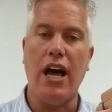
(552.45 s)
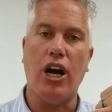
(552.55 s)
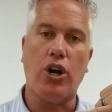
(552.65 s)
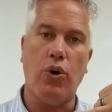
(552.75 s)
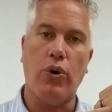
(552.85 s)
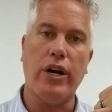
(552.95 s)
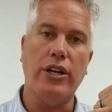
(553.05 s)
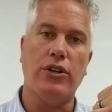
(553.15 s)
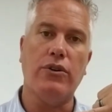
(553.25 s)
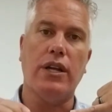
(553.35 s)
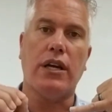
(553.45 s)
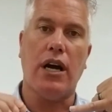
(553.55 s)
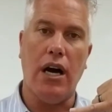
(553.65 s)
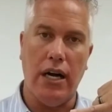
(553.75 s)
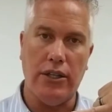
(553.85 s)
according to the
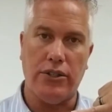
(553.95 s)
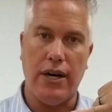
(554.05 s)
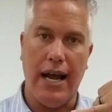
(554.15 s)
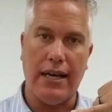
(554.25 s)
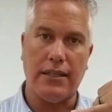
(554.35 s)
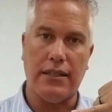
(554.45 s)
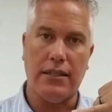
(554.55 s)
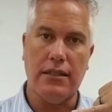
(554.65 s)
contract